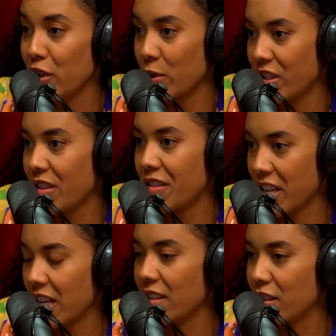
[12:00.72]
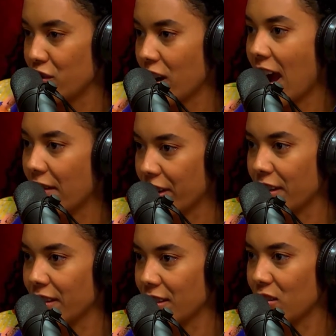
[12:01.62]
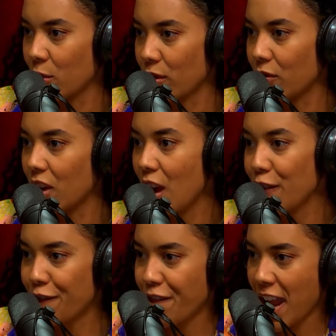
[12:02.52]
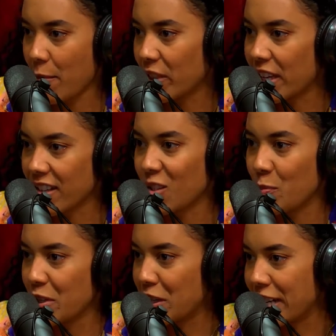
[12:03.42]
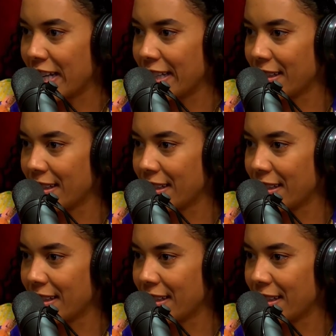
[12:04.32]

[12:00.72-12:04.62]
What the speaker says: you into thinking that you're having this sort of family experience.